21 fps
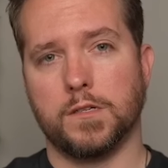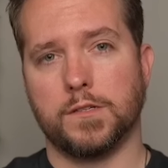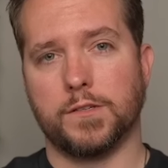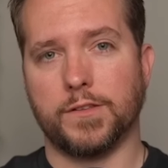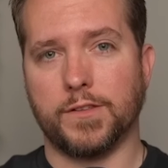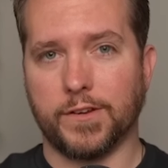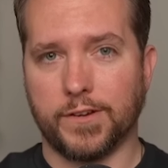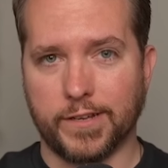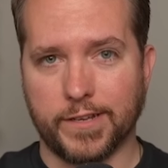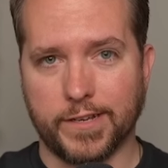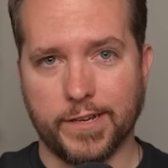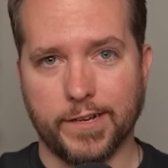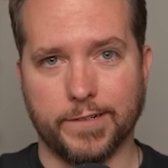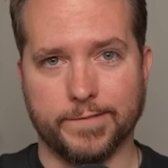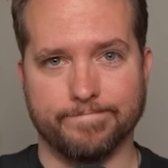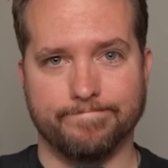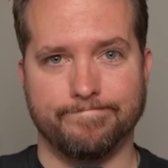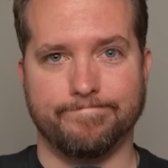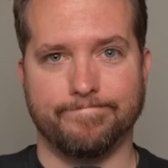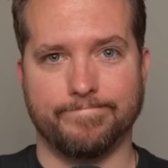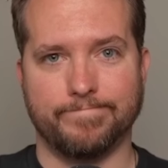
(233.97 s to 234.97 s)
So there you
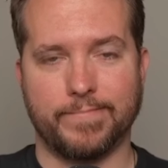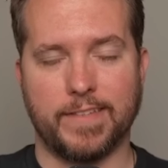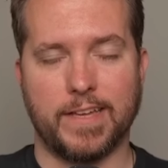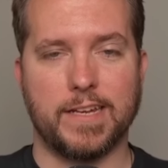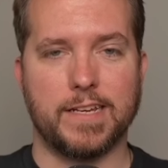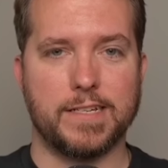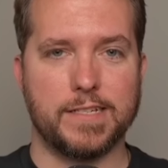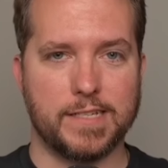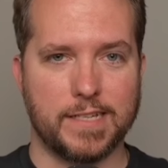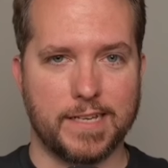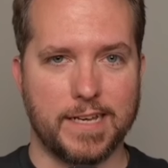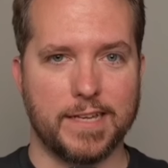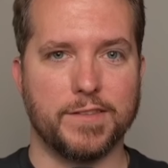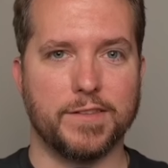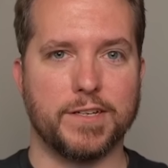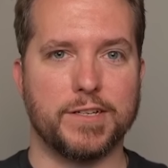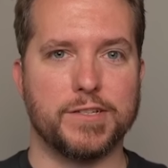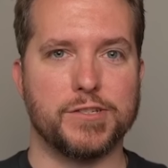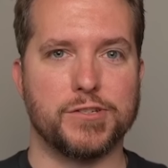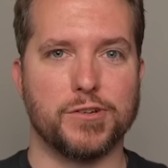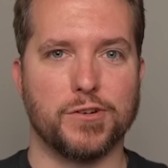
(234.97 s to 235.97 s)
go. That is, again,
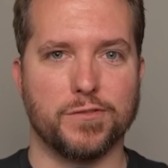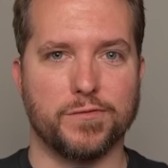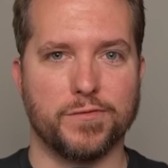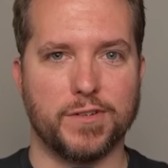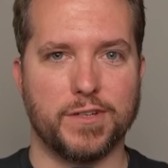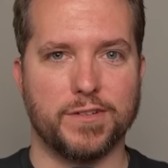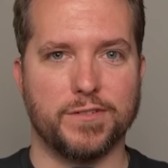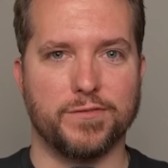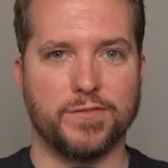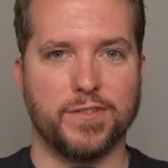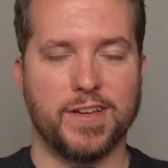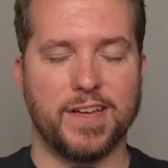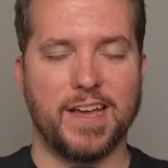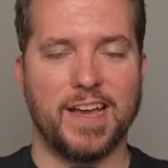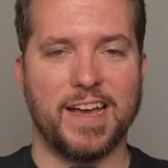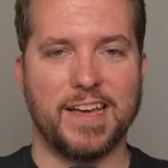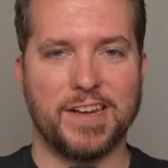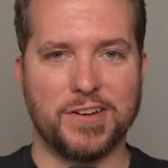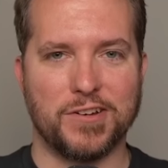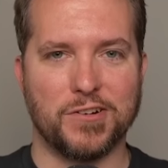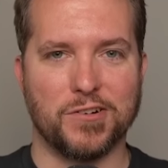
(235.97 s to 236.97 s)
the conservative
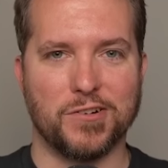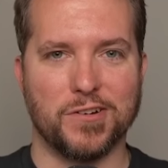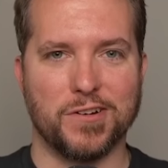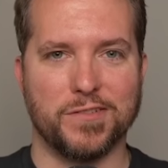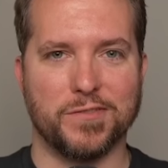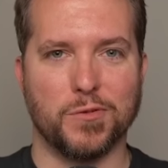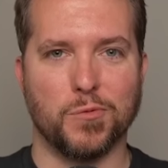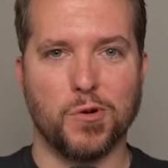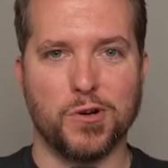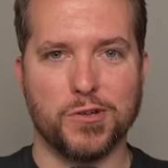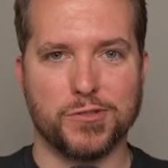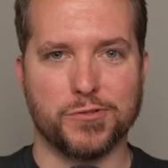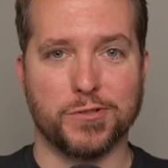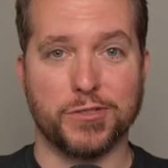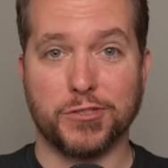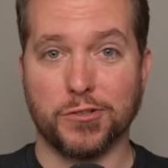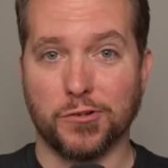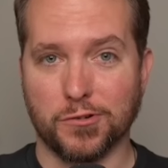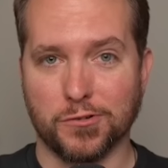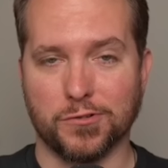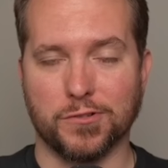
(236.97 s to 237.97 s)
editor of the Wall Street
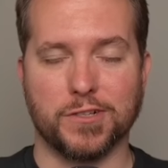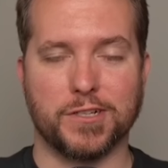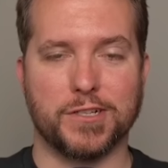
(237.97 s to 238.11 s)
Journal,